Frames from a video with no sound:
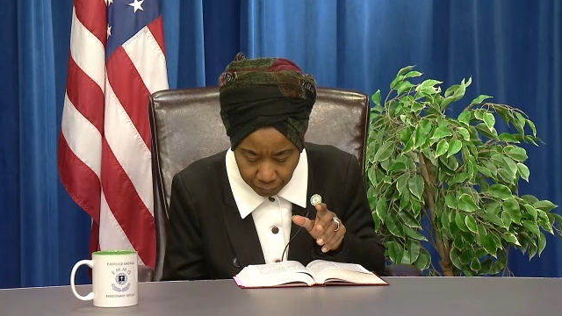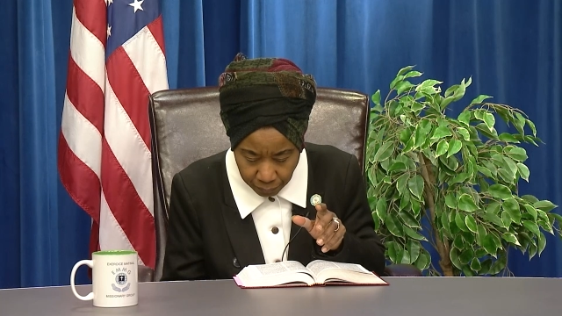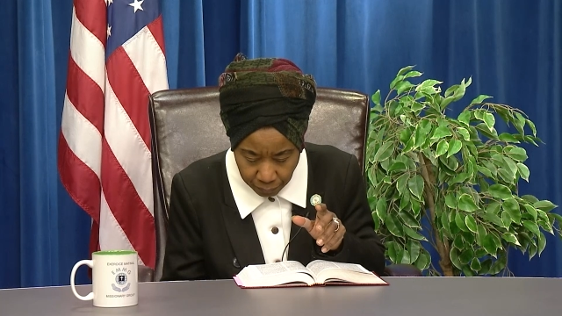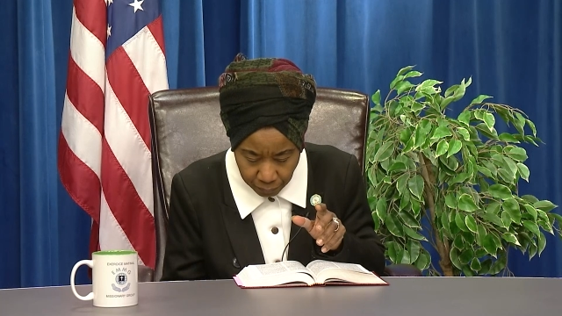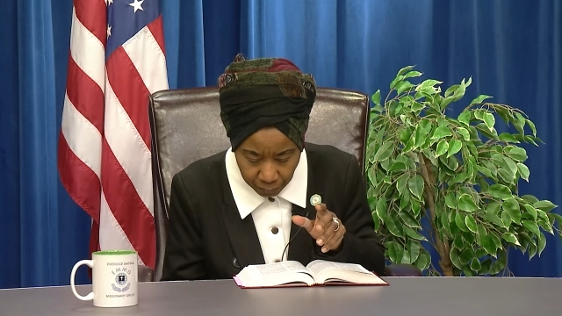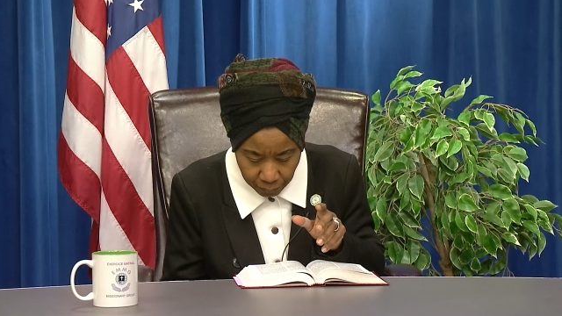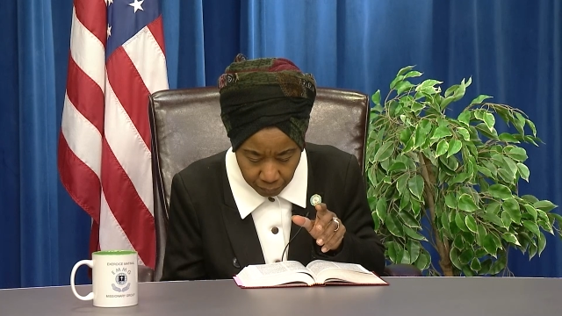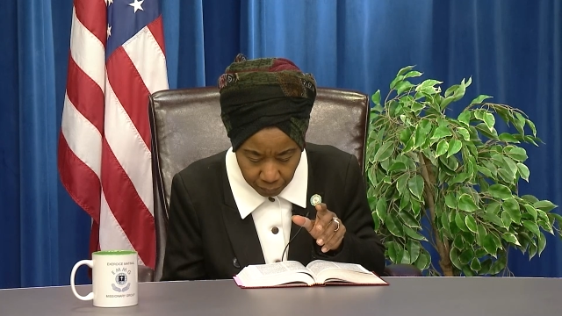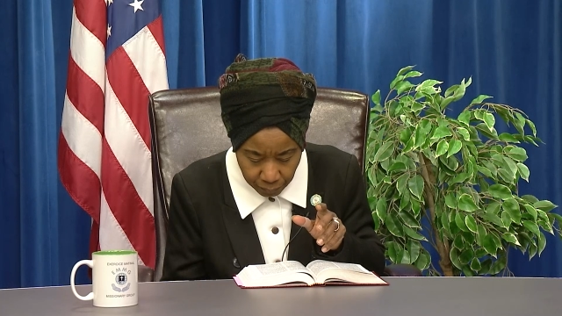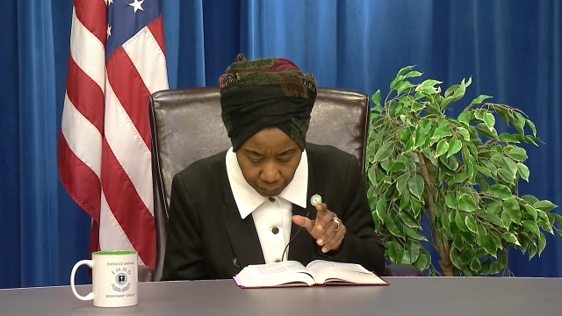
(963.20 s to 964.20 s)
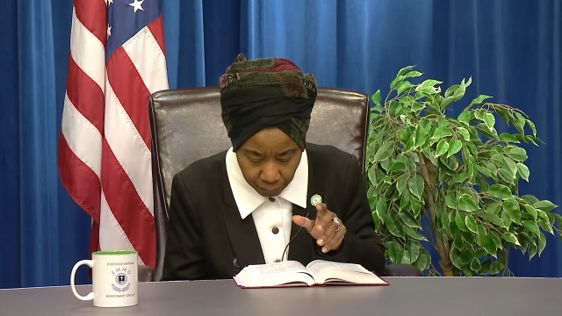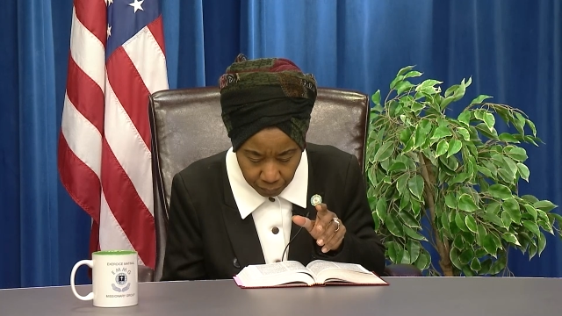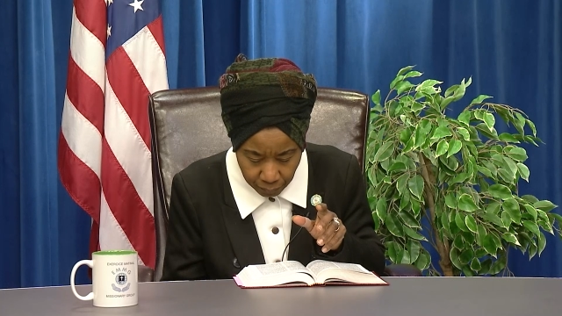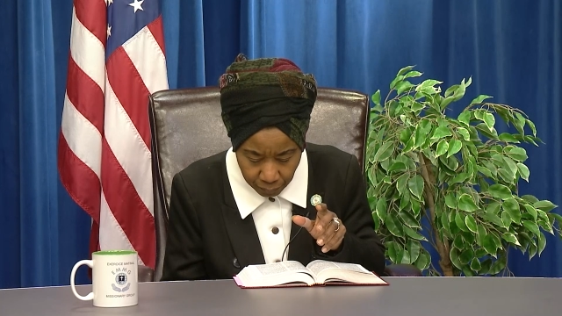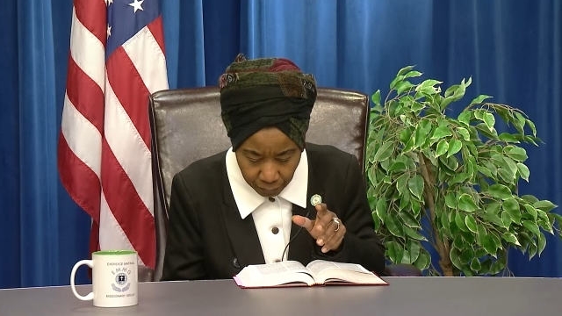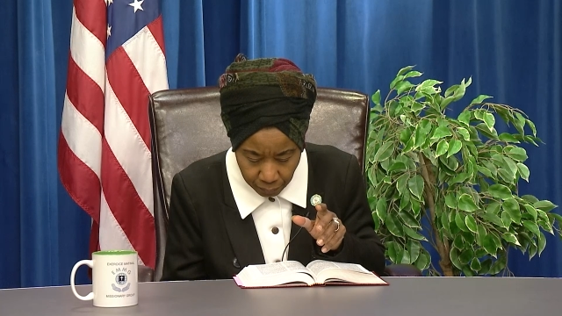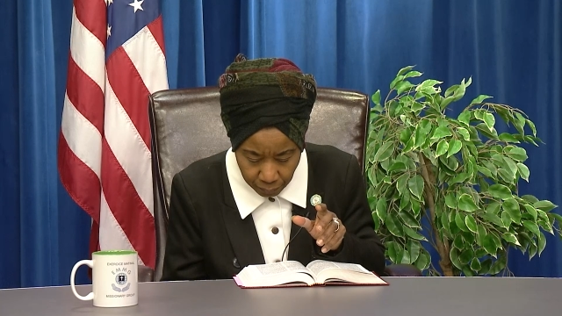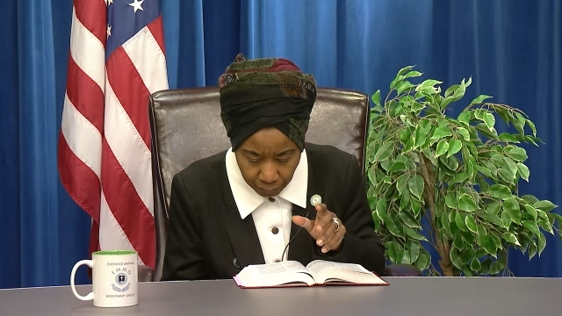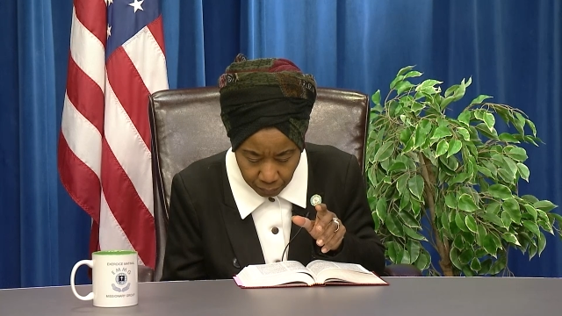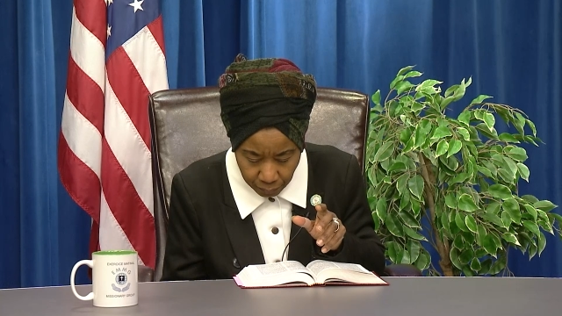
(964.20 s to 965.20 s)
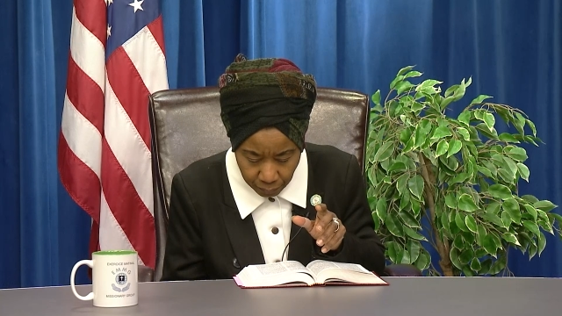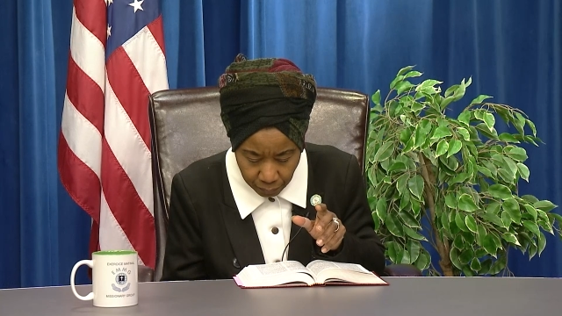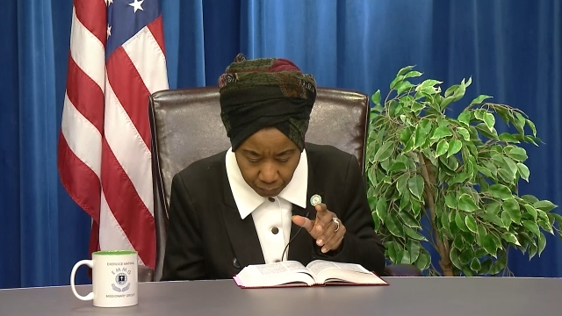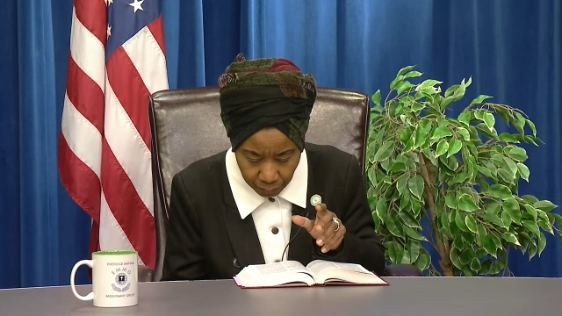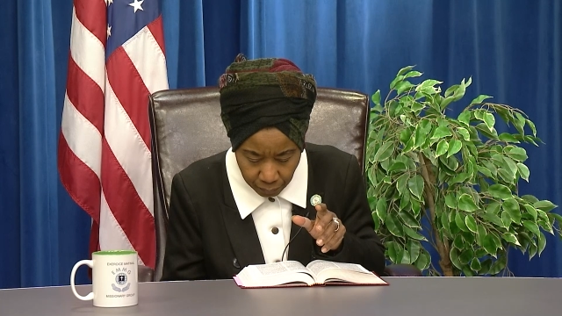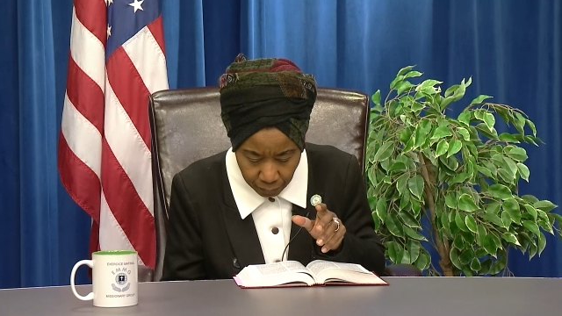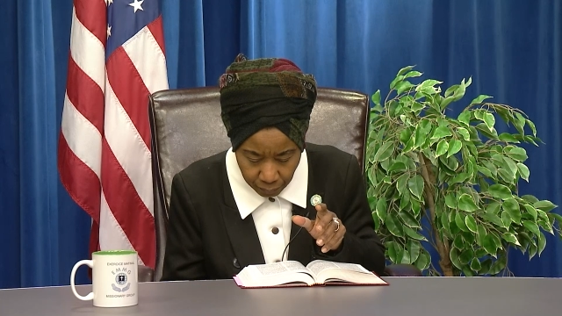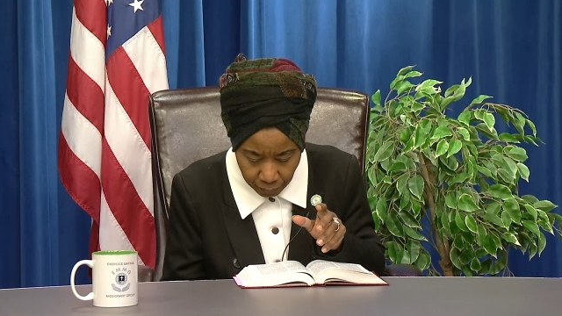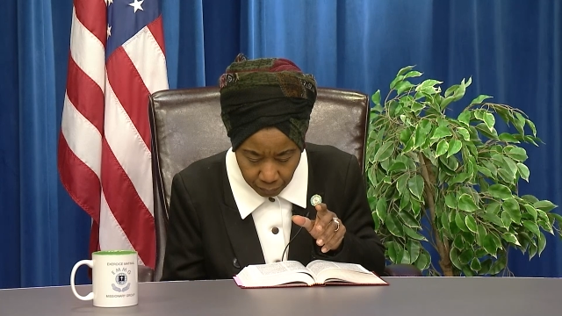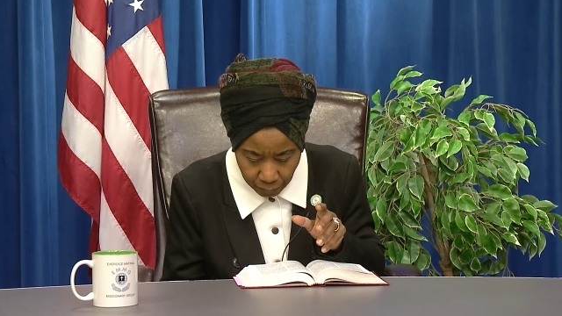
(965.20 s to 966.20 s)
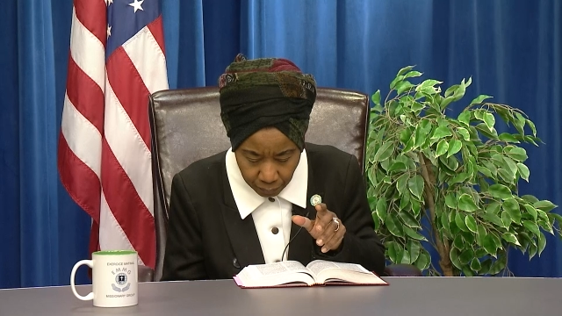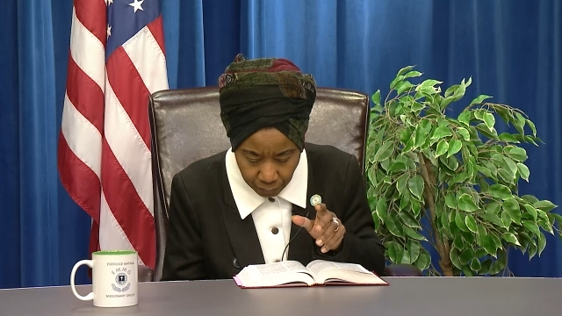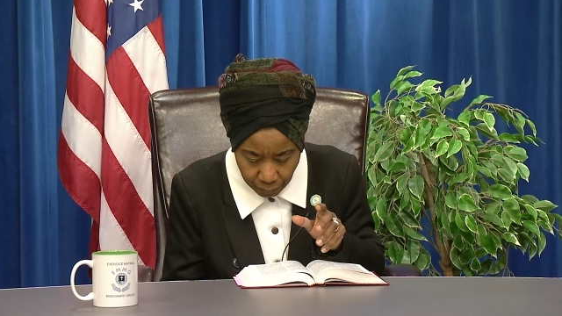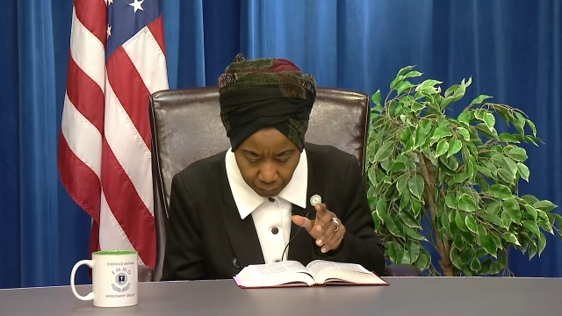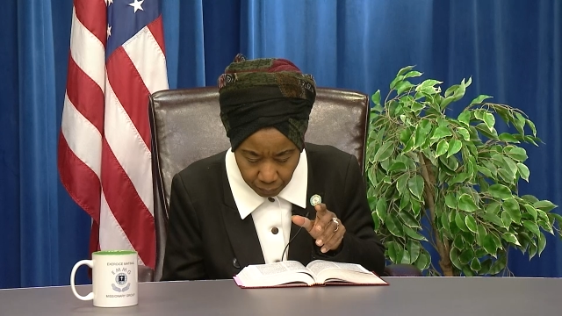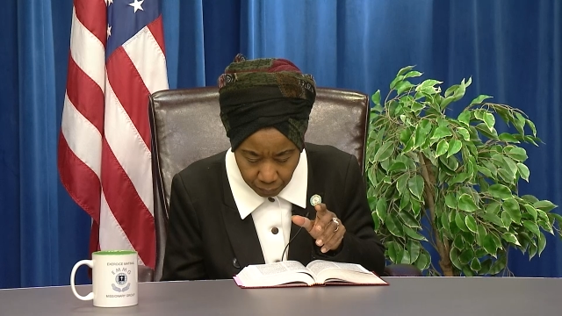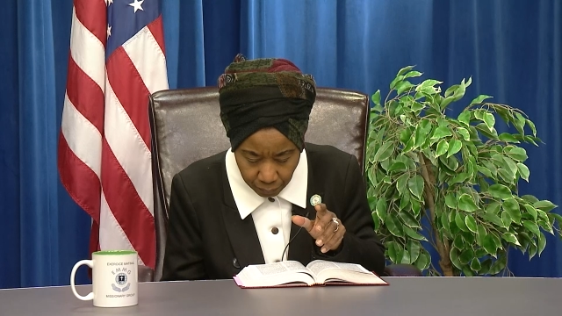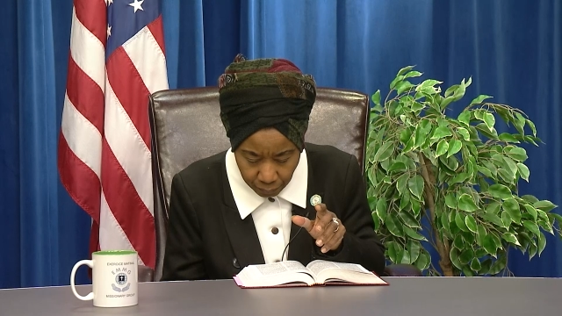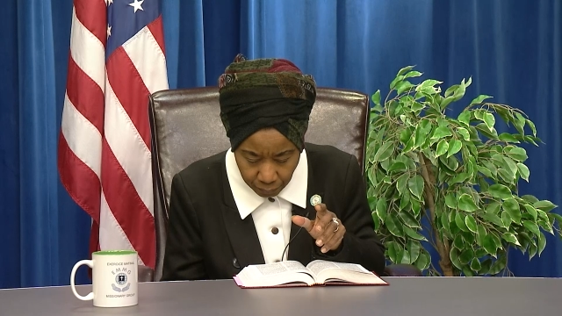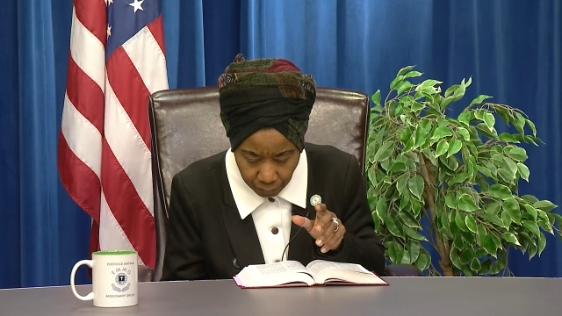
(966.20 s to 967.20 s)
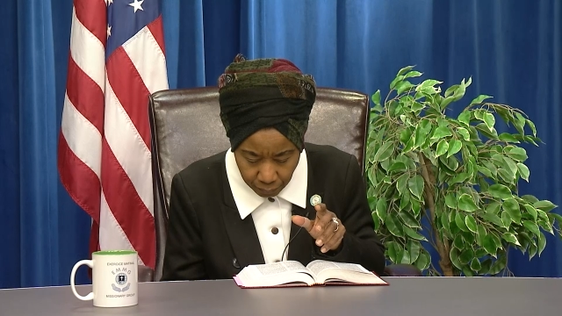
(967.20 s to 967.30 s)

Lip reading: Nothing is said.